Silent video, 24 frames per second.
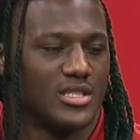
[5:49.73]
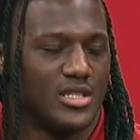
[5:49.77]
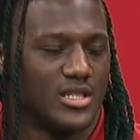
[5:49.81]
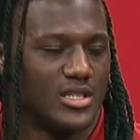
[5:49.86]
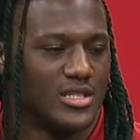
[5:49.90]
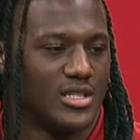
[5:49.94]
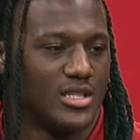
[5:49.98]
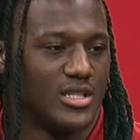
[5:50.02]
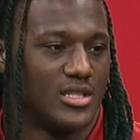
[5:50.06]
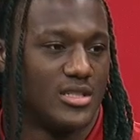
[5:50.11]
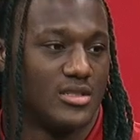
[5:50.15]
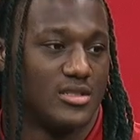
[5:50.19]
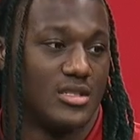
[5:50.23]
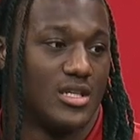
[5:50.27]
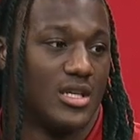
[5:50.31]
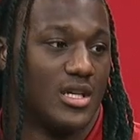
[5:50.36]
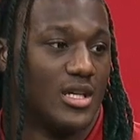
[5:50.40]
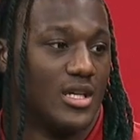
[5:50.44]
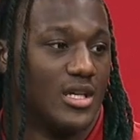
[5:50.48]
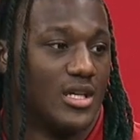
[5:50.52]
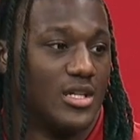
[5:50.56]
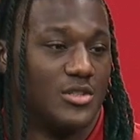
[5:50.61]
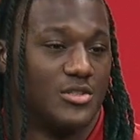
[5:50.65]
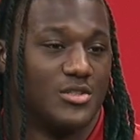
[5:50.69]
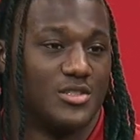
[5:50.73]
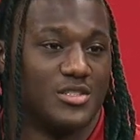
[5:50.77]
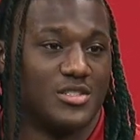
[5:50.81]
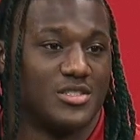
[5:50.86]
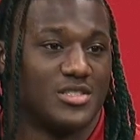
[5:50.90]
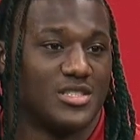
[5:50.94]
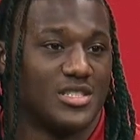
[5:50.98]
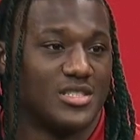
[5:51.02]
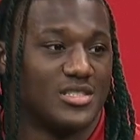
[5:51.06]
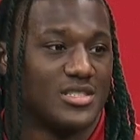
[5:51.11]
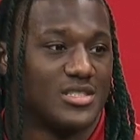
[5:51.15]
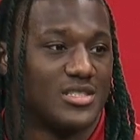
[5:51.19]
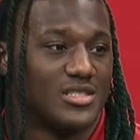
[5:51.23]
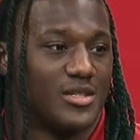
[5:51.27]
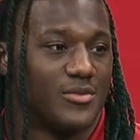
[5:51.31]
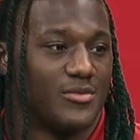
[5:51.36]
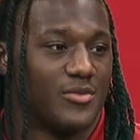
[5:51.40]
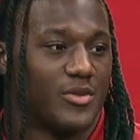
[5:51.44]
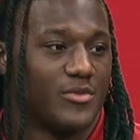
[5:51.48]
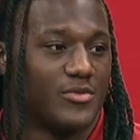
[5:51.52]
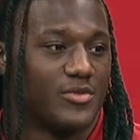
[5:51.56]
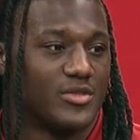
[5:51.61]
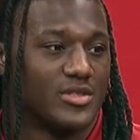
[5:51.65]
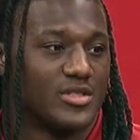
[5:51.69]
and then you know you set yourself
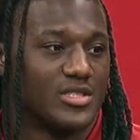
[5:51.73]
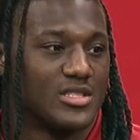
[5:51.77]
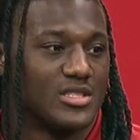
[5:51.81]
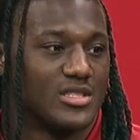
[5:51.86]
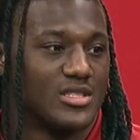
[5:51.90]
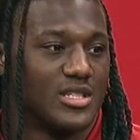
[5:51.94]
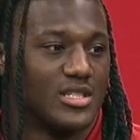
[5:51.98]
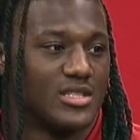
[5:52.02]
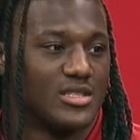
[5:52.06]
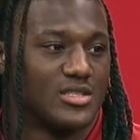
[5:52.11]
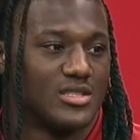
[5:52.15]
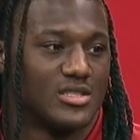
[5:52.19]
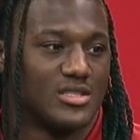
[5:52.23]
up for success.